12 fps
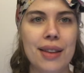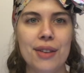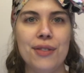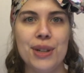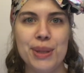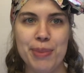
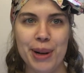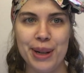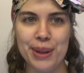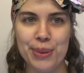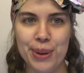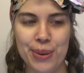The first
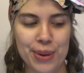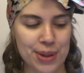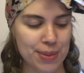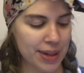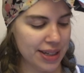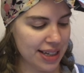product we're going
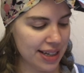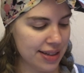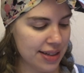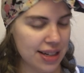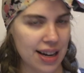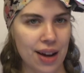to be
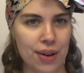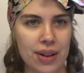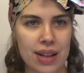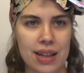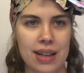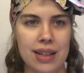testing
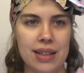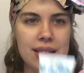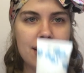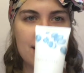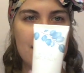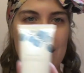out
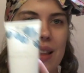is